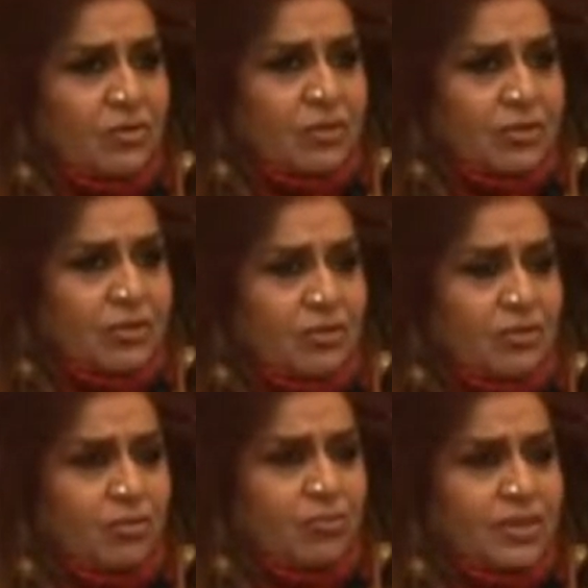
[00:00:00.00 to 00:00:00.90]
women
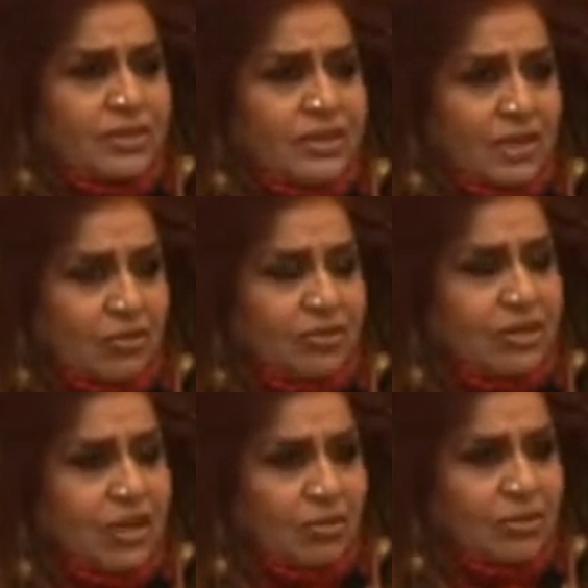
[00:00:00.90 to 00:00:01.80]
opening salons
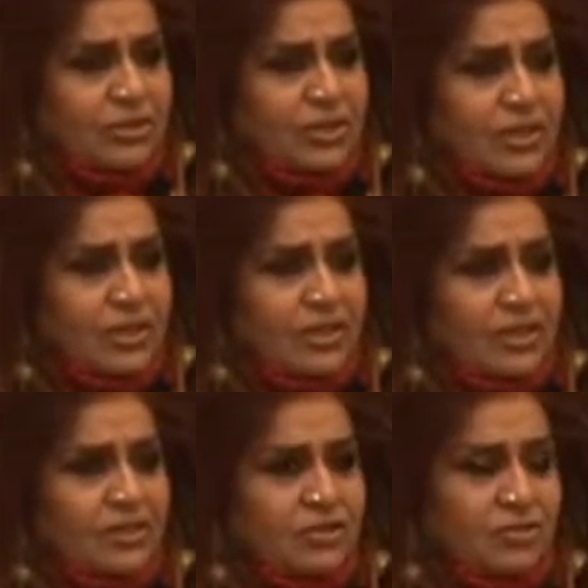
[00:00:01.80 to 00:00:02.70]
the house and
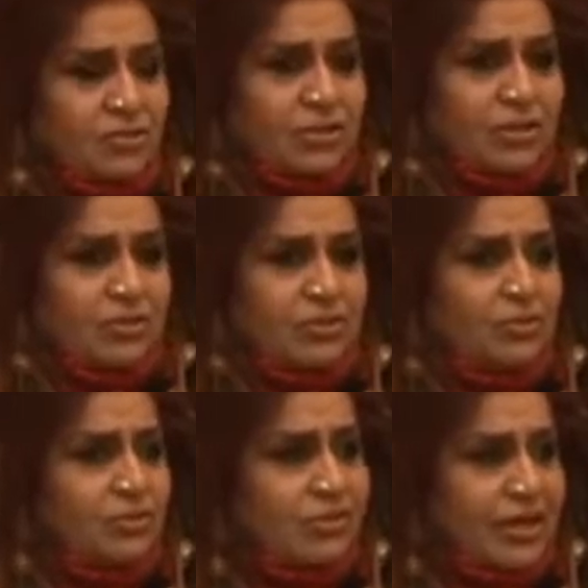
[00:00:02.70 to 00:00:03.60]
so there was
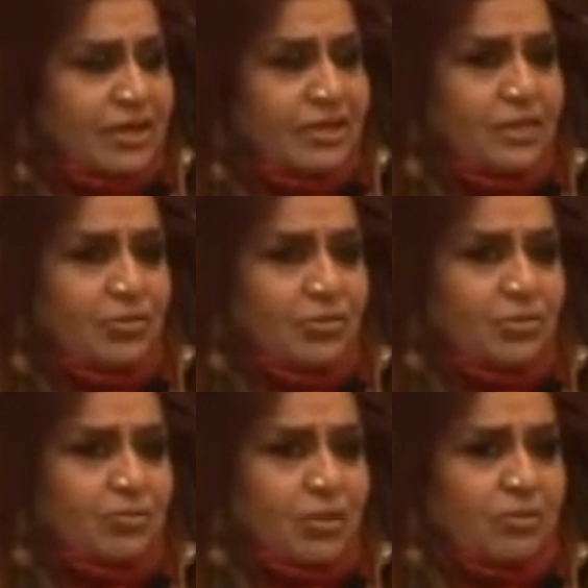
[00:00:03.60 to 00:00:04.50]
no rent, there was no
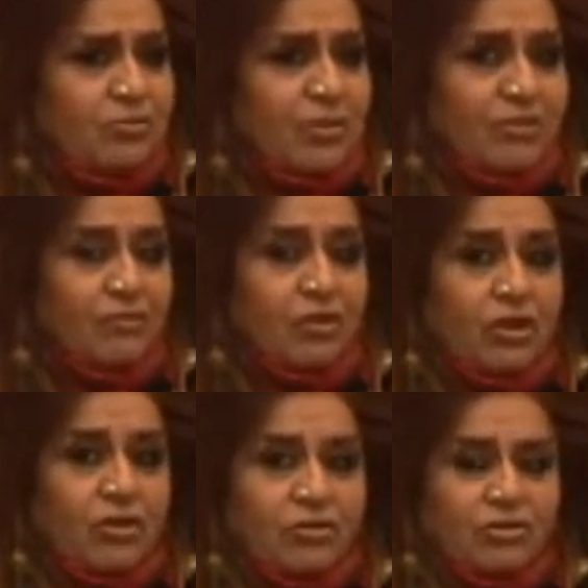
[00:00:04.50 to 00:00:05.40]
problem, the wife going
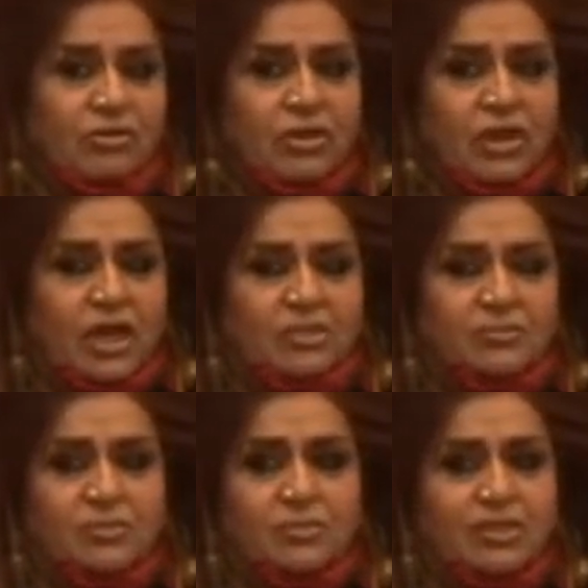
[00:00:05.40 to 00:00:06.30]
out, you know,
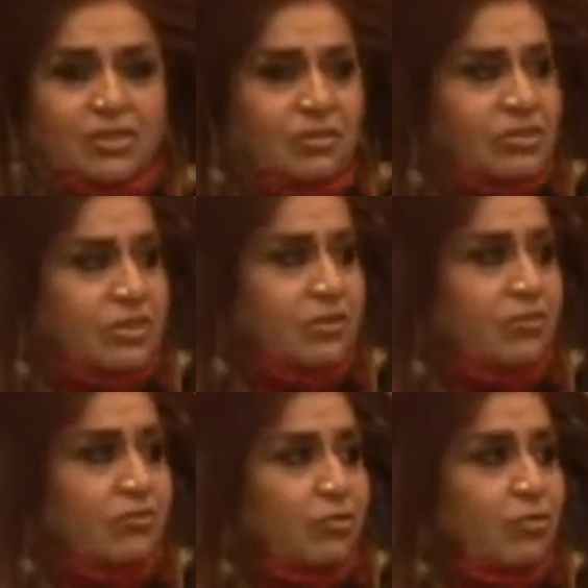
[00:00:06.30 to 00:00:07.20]
husbands or mother-in-law saying,
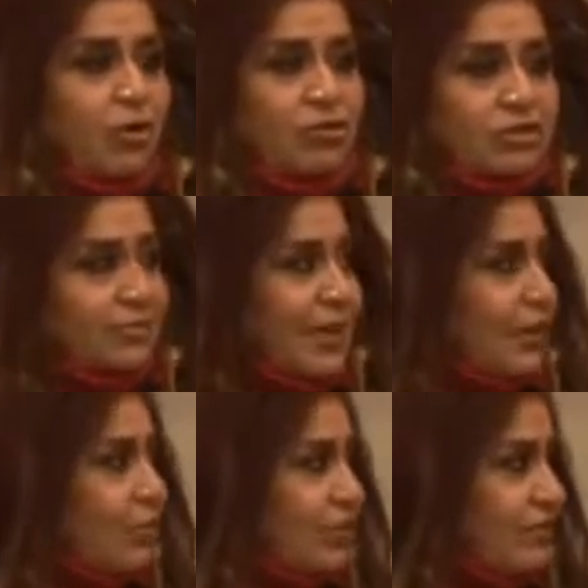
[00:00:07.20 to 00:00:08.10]
oh, we go out is
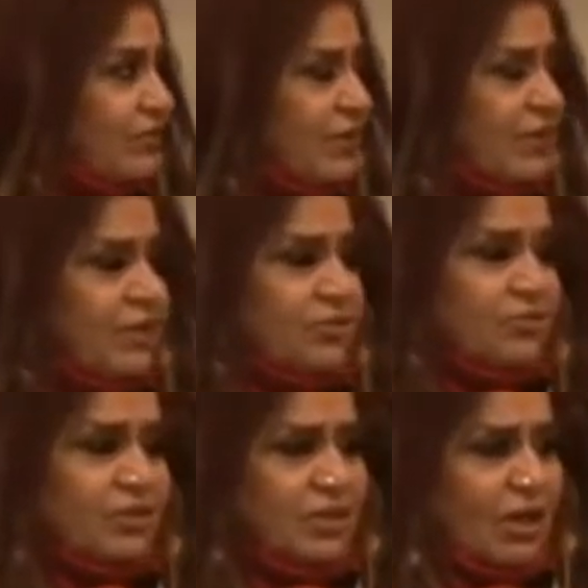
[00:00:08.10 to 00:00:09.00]
bad or whatever.
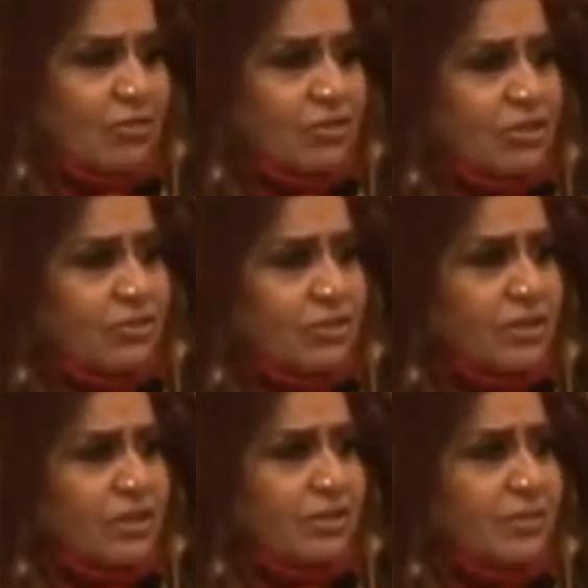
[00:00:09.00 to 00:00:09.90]
So in the house they were
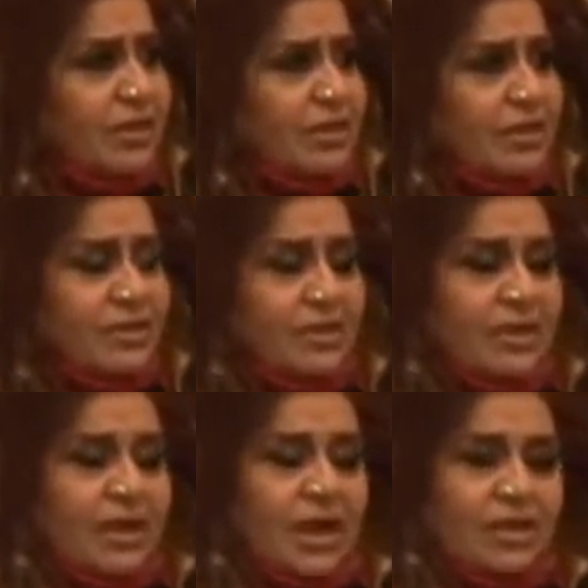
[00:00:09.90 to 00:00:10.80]
earning money and then
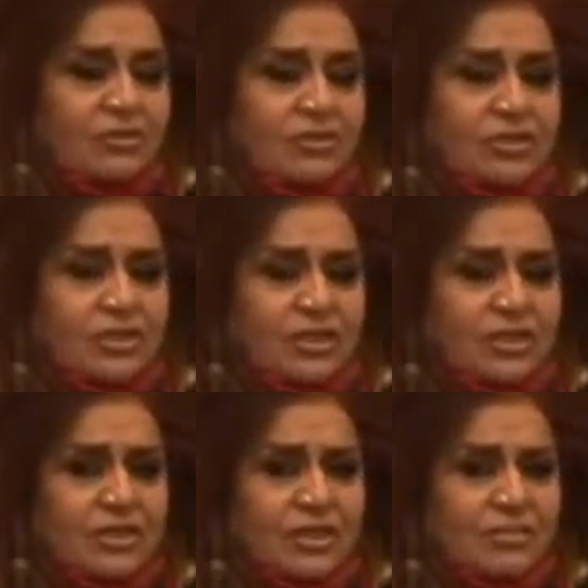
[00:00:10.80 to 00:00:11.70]
I said
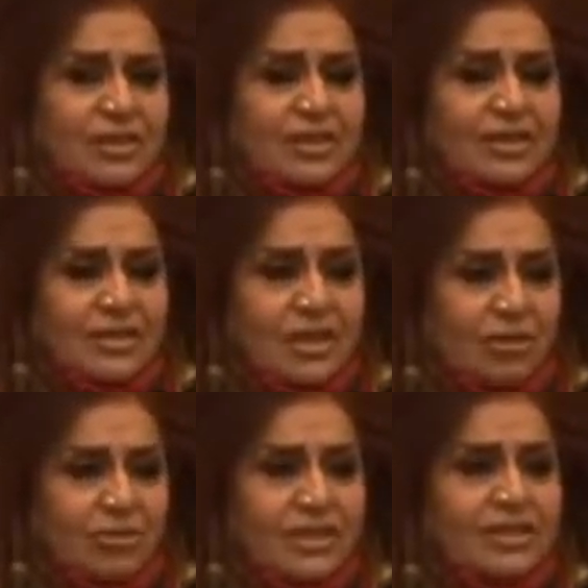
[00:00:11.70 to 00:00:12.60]
earn money in the
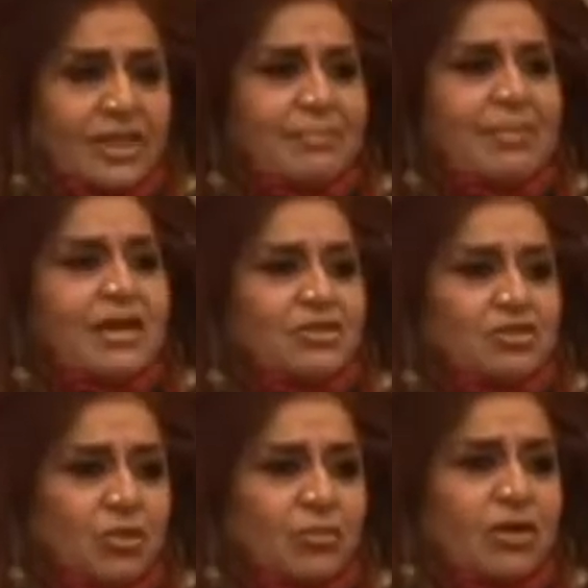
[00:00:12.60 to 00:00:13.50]
house and then buy a
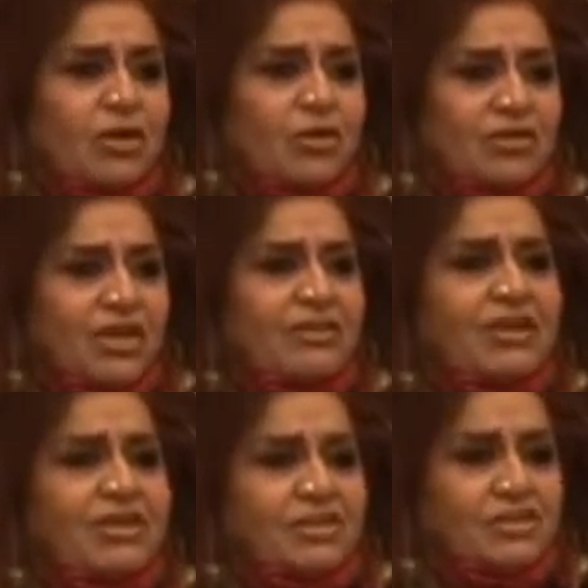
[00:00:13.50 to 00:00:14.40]
shop or then
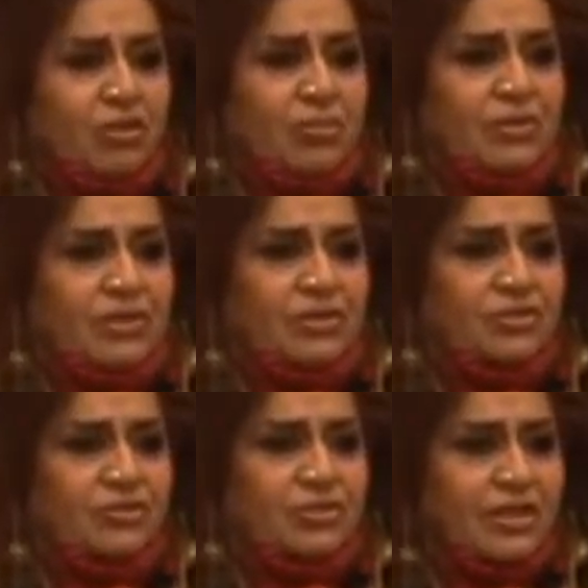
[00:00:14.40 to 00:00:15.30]
rent a shop.
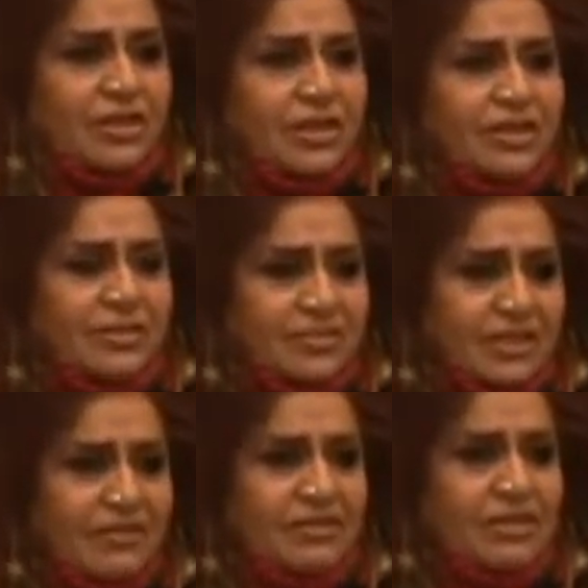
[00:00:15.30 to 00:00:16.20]
So they're earning
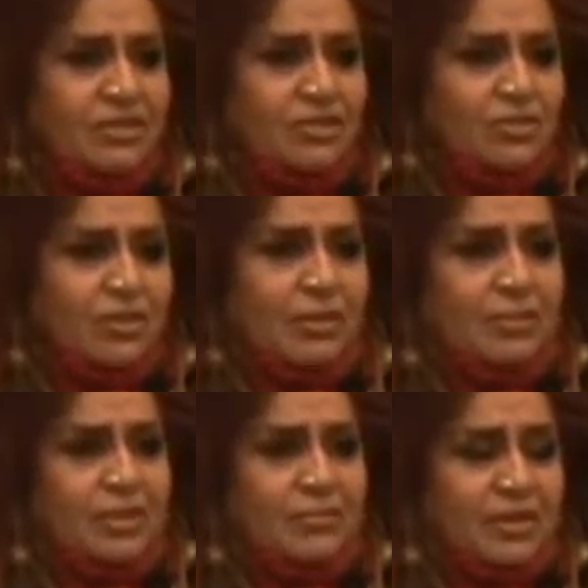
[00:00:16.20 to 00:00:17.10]
themselves to
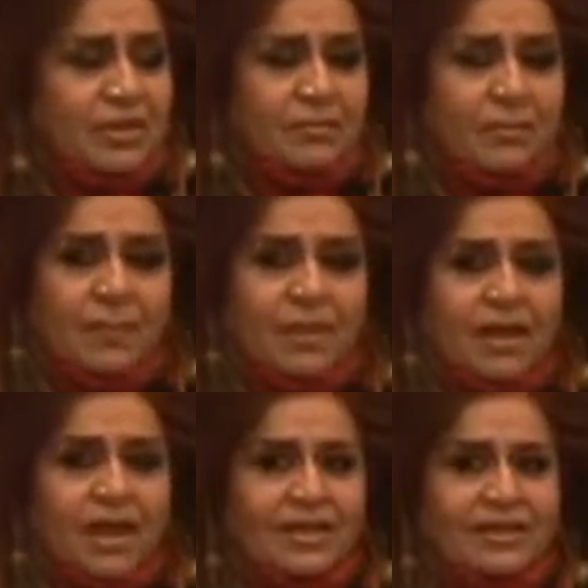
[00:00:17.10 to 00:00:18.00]
becoming bigger.
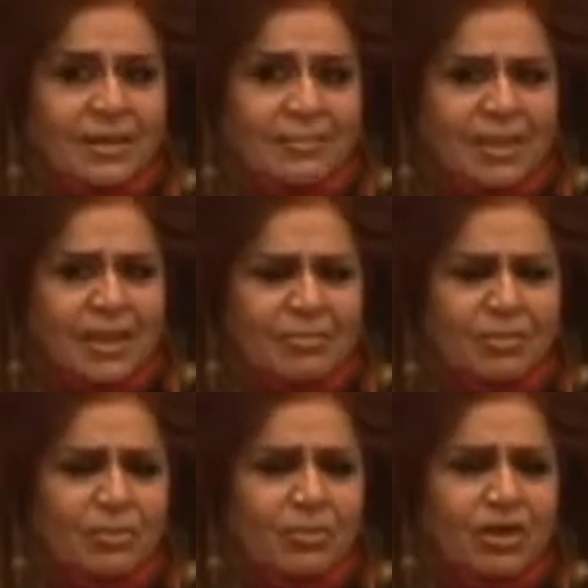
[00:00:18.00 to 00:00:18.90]
And that became
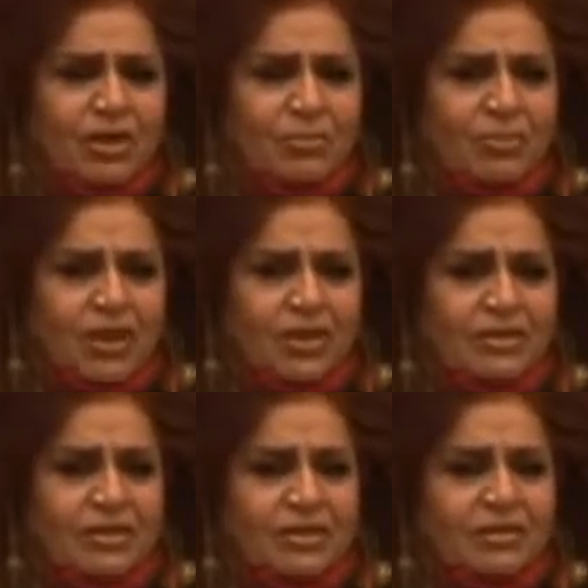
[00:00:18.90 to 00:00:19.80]
a worldwide
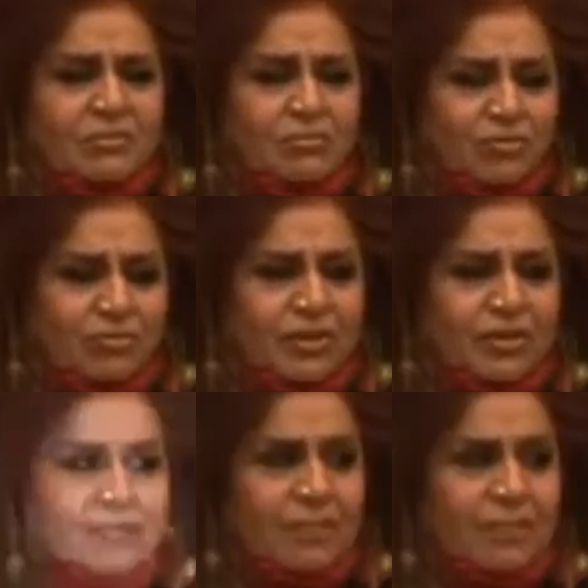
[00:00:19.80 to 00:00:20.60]
movement